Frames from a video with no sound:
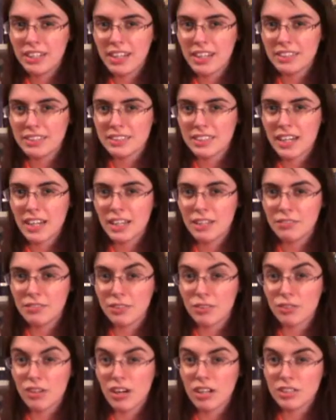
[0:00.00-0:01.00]
has kind of a
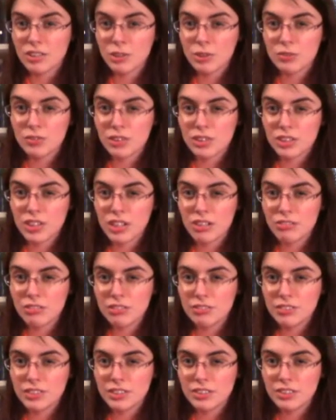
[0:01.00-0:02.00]
crossover genre
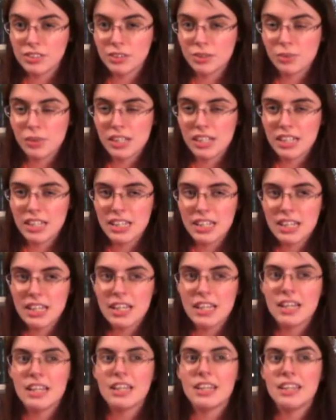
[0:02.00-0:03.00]
feel to it,
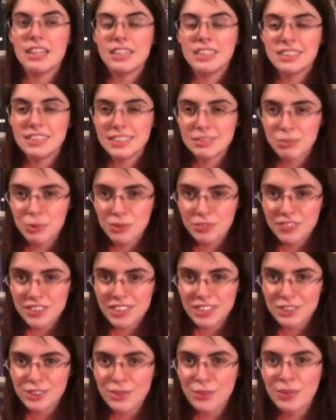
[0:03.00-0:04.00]
this
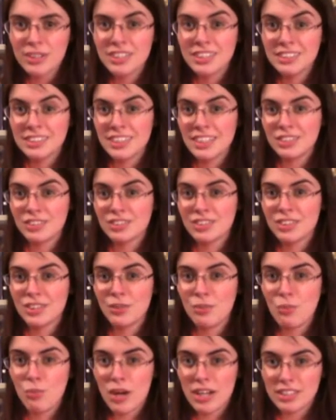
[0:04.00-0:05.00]
movie is quintessentially
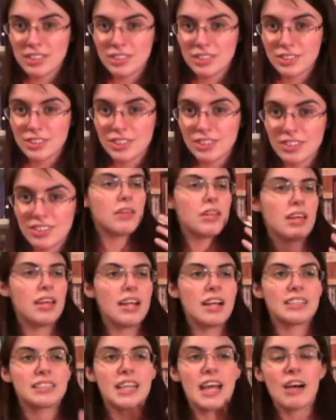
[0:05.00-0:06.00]
Western. It
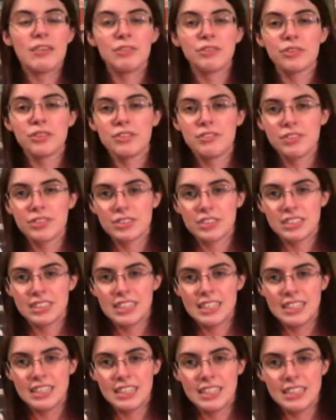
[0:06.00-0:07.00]
has cavalry versus
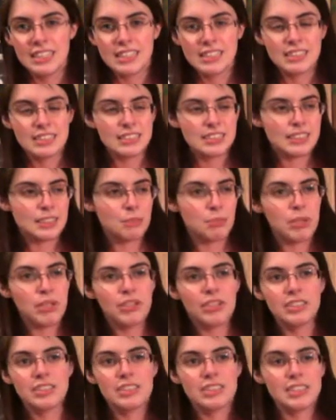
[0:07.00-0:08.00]
Indians,
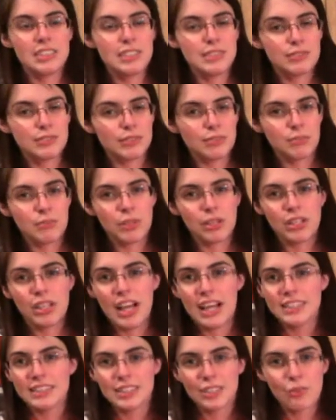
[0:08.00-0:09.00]
appearances from
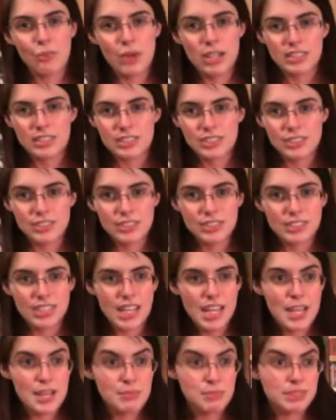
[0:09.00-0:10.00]
classic Western
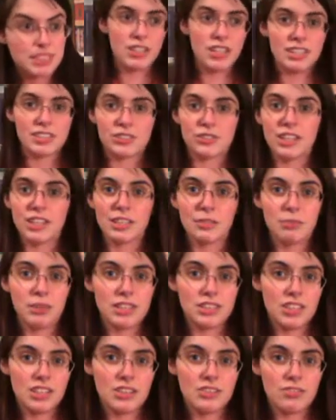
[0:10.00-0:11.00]
types. It's directed by
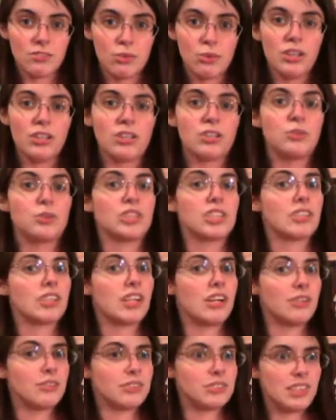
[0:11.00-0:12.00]
John Ford, who churned
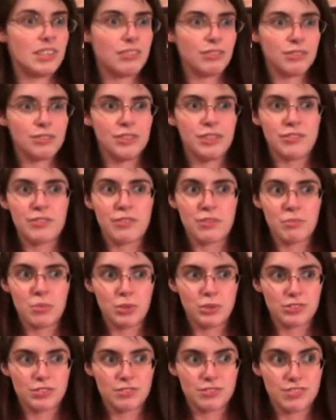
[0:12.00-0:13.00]
out several of the
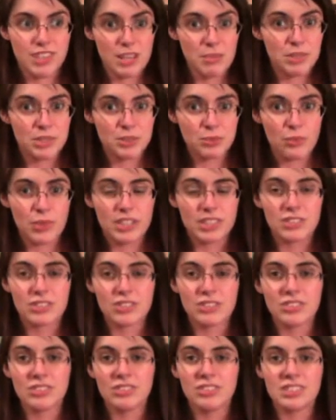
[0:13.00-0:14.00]
most famous
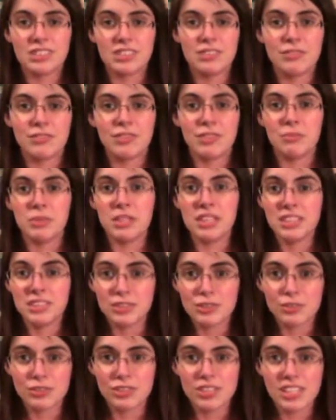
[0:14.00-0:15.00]
Westerns in film
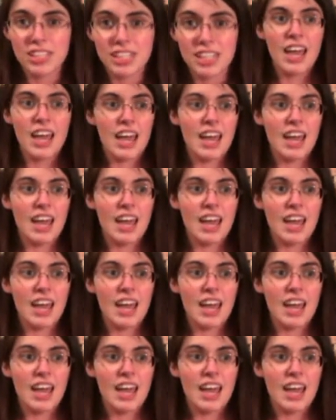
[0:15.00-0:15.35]
history.